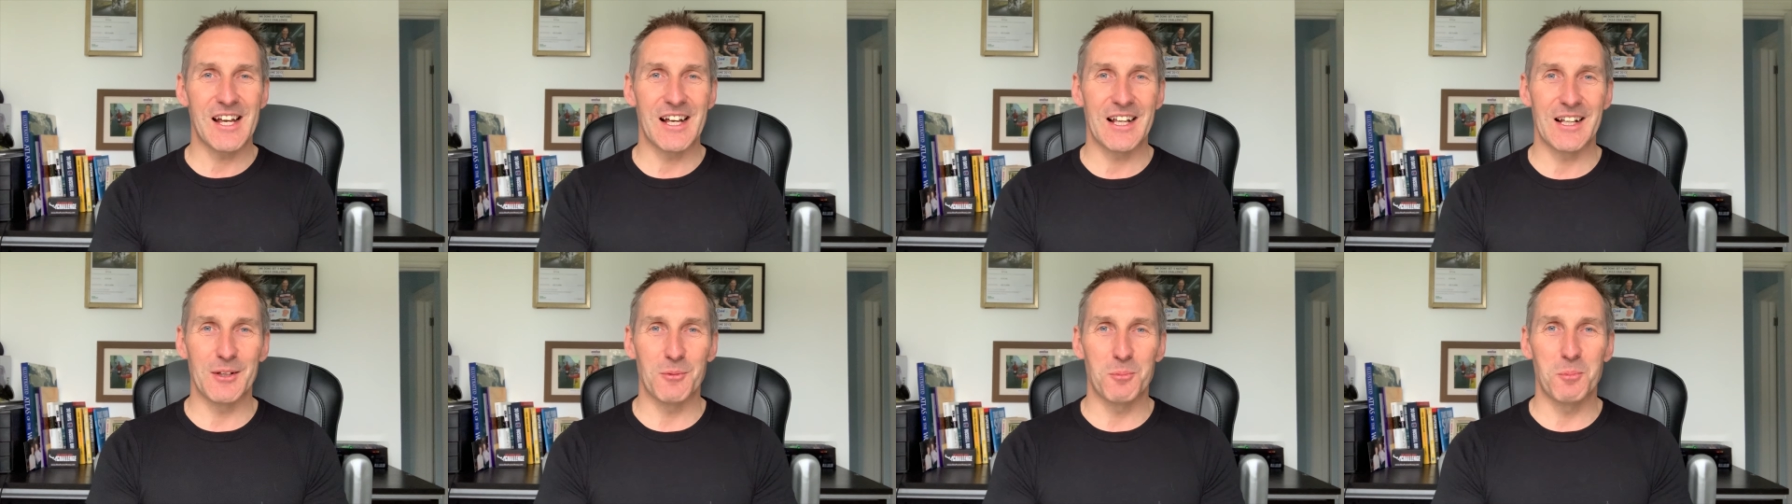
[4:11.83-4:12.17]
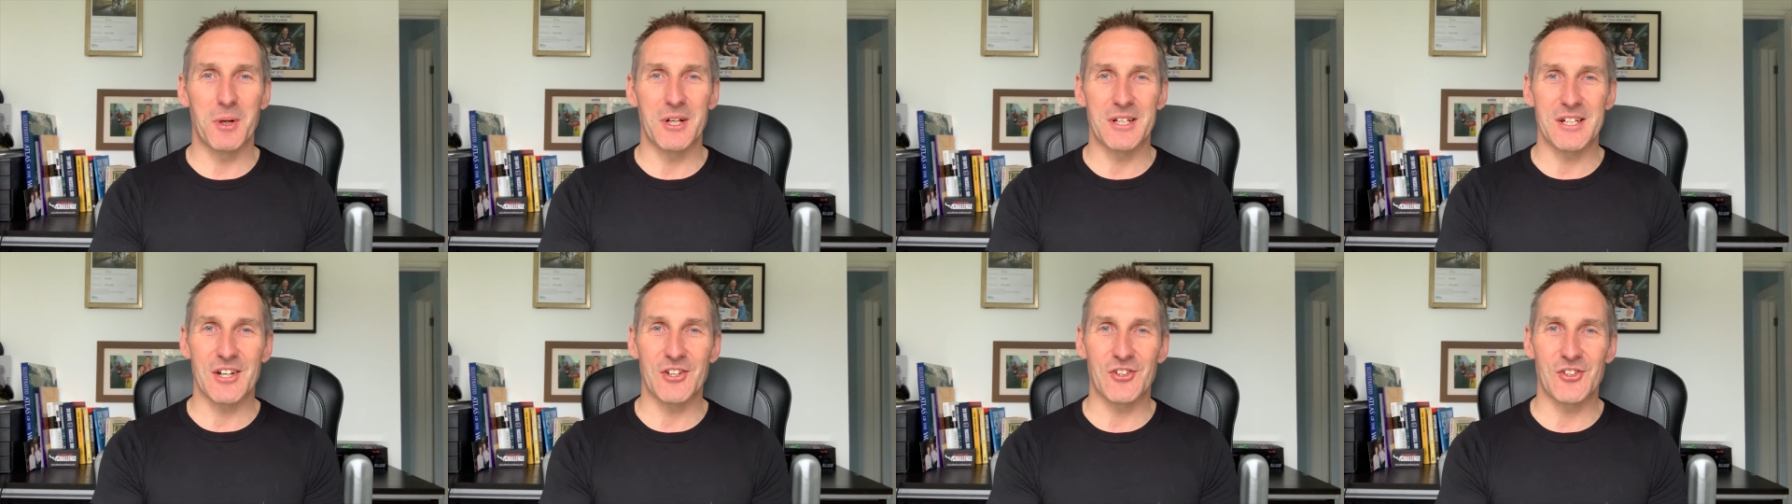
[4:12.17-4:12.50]

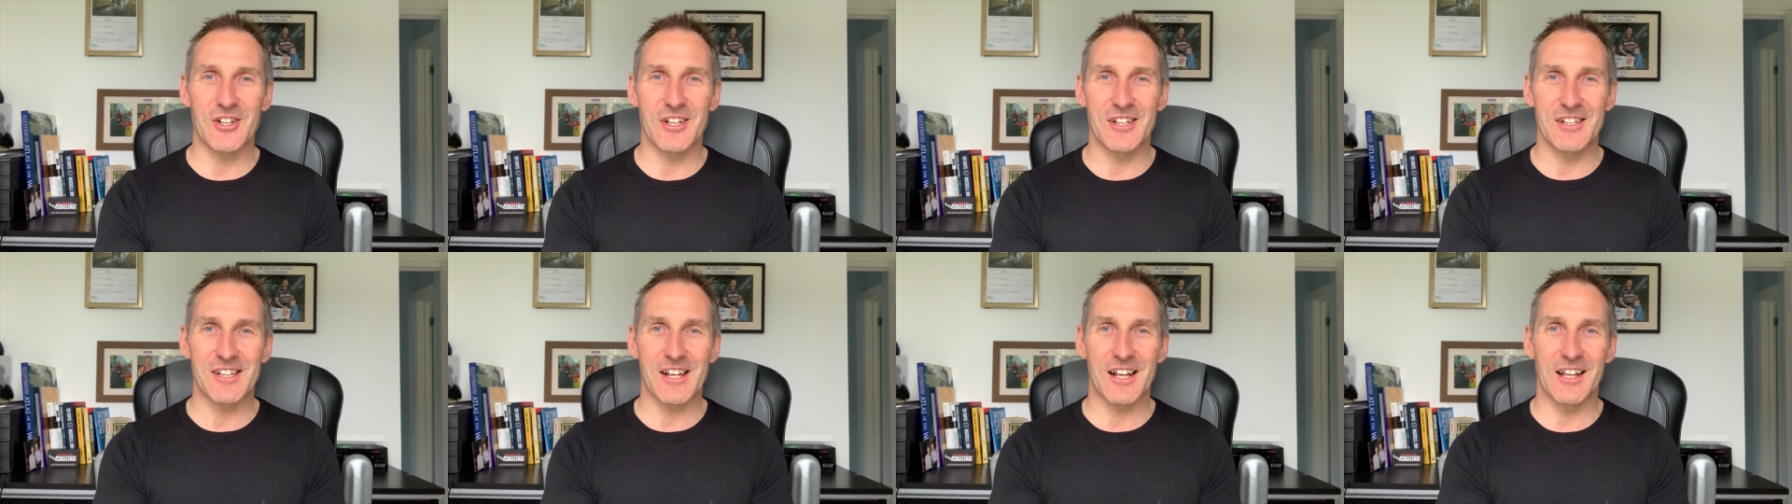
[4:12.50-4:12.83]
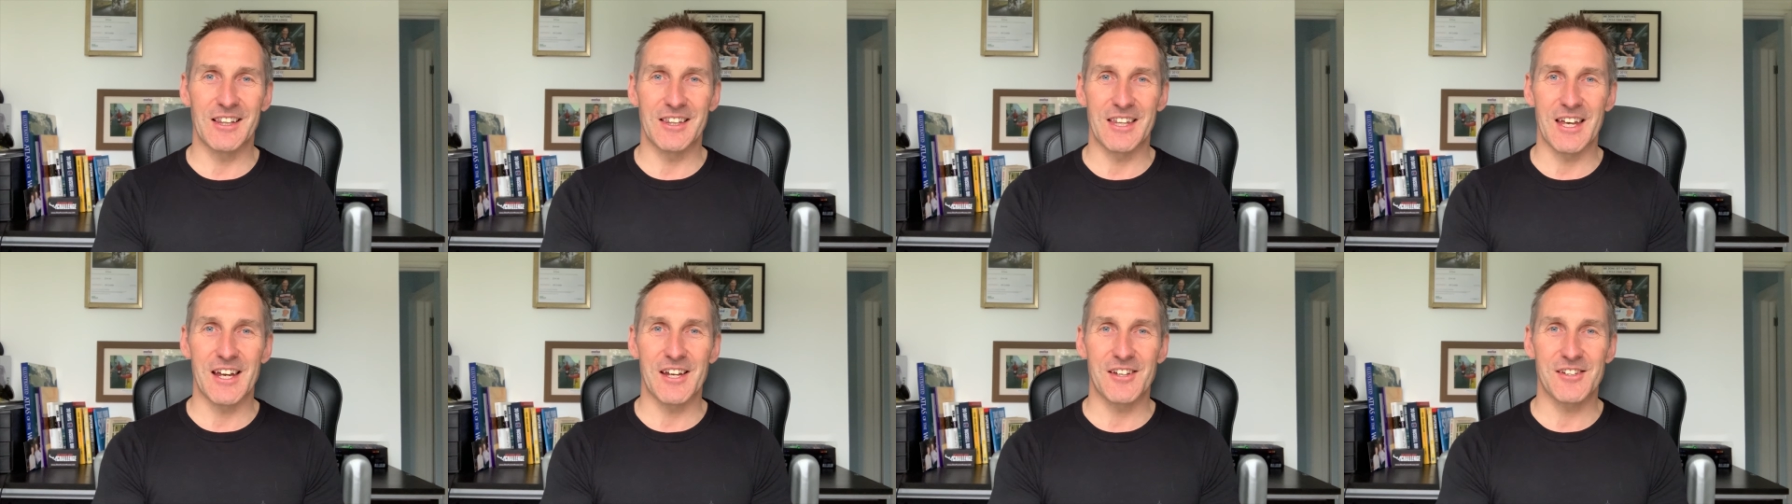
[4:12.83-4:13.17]
potentially
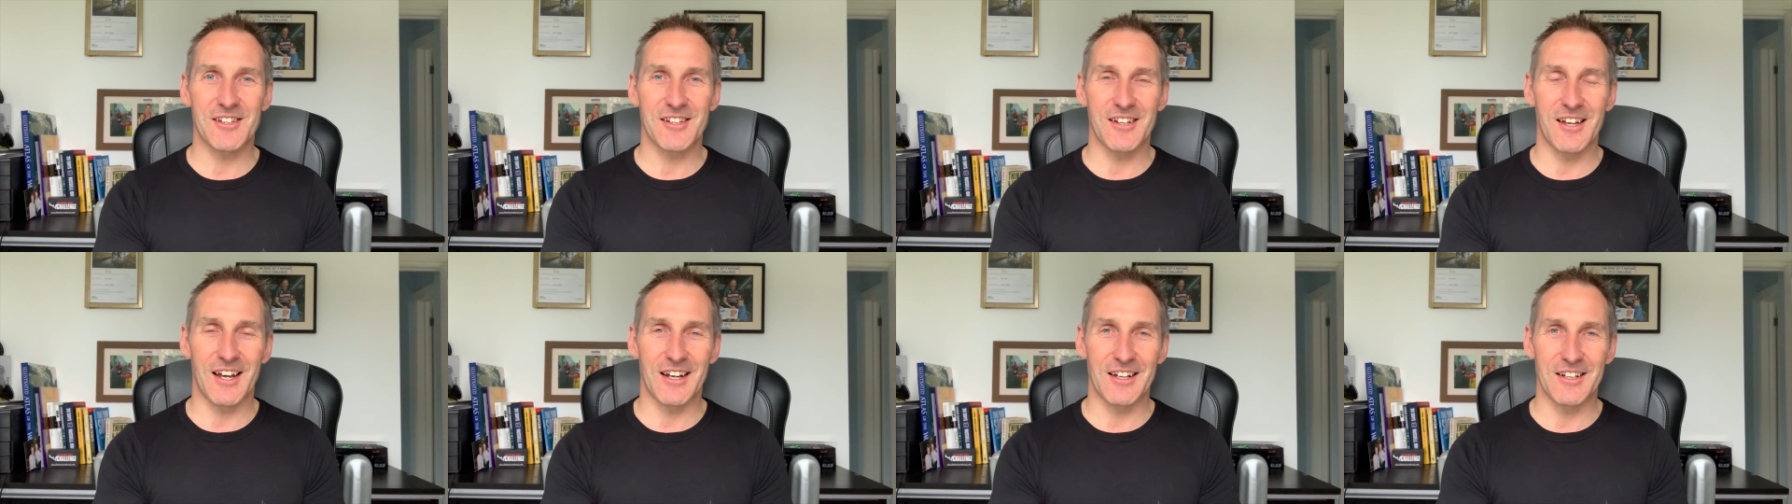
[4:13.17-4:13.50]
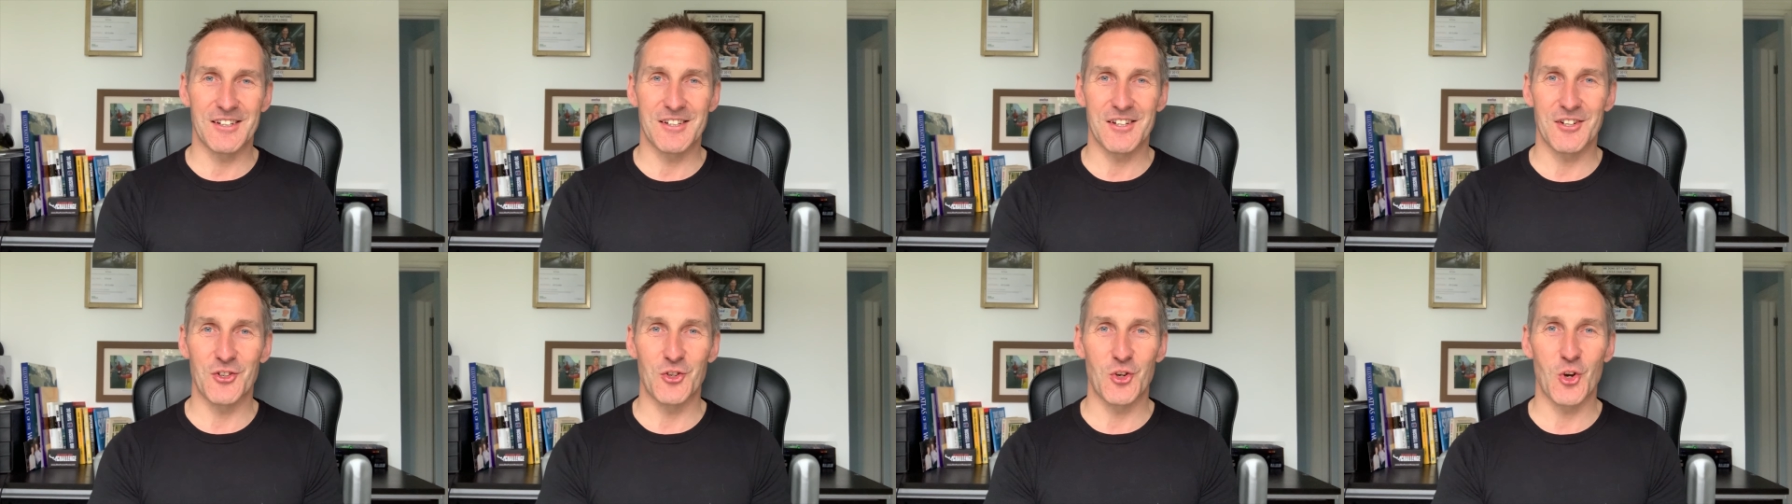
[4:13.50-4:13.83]
sell this,
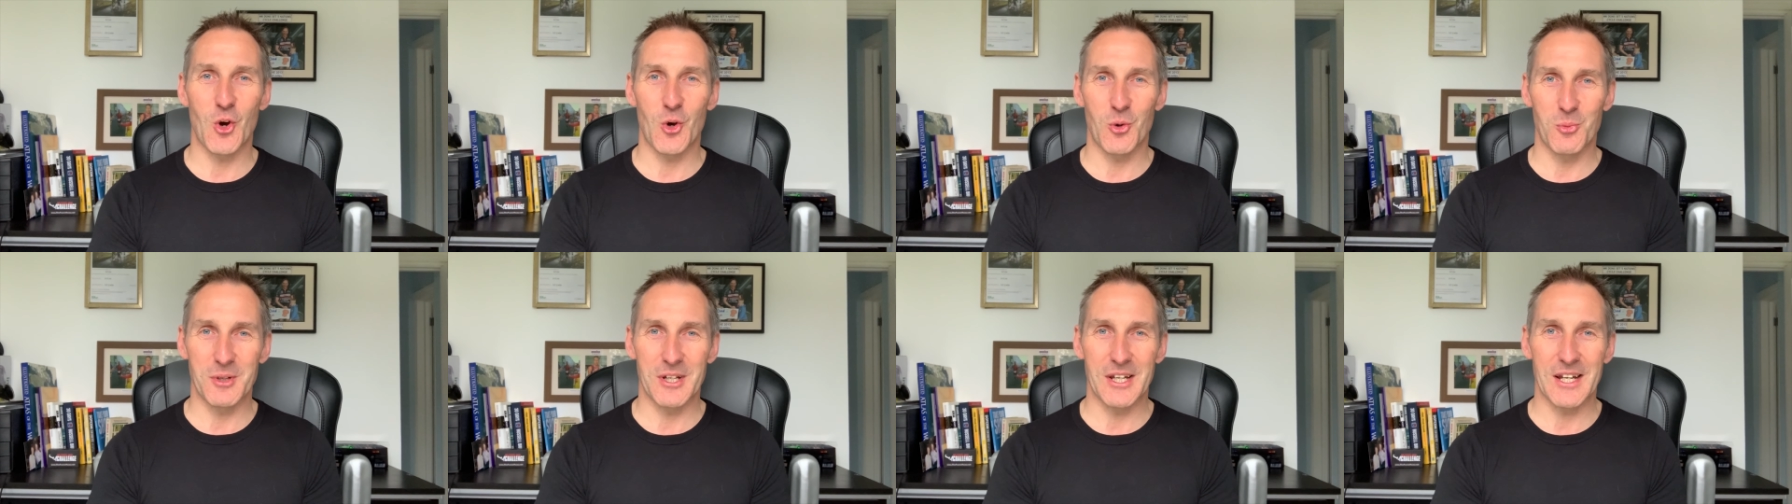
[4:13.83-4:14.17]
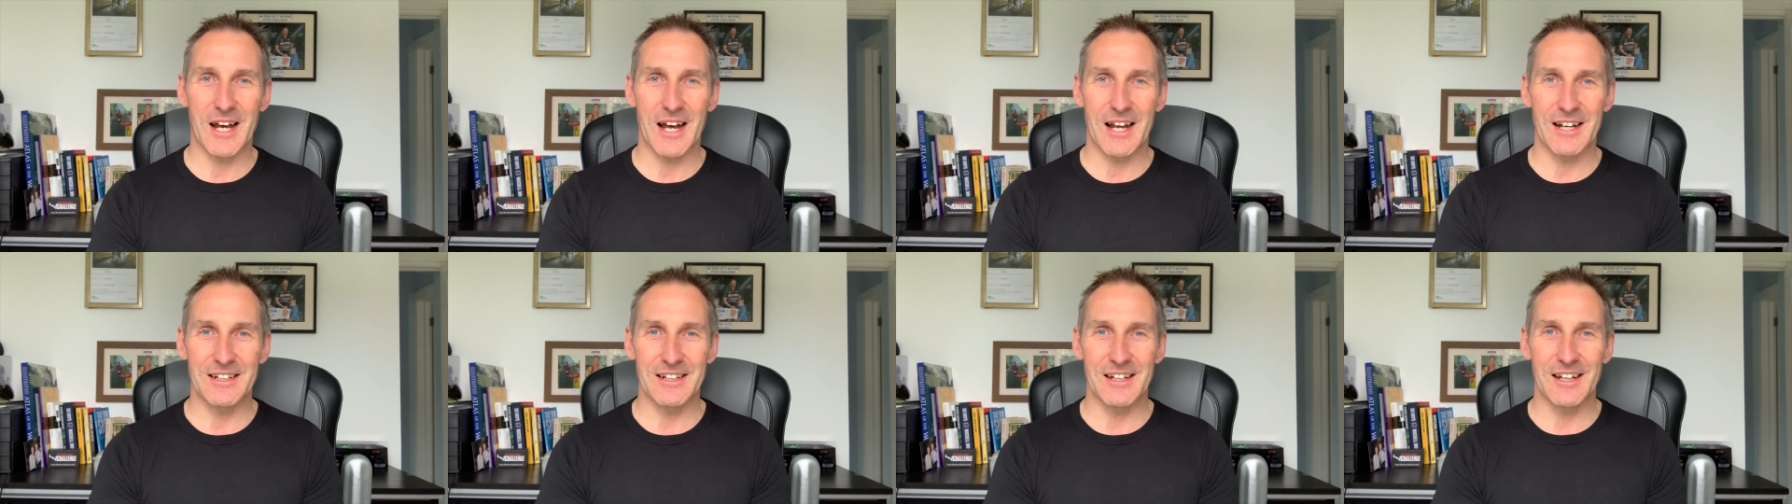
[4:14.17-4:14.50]
and nobody
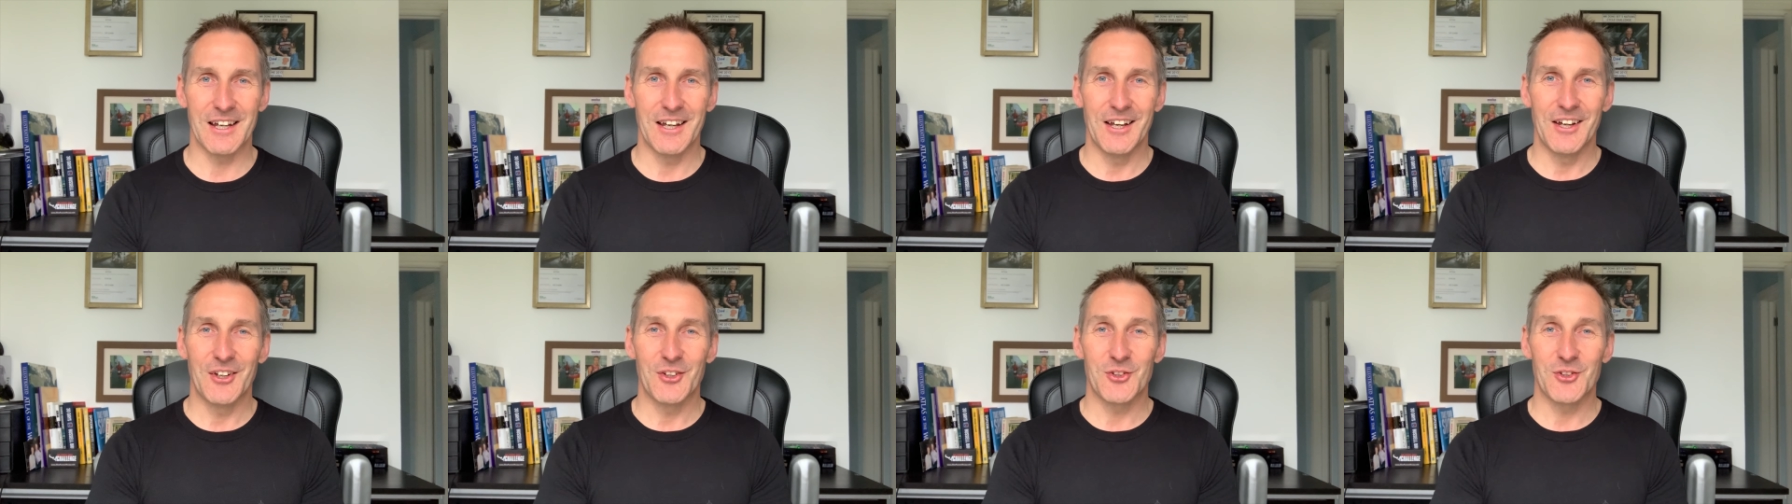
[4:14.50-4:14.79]
had it.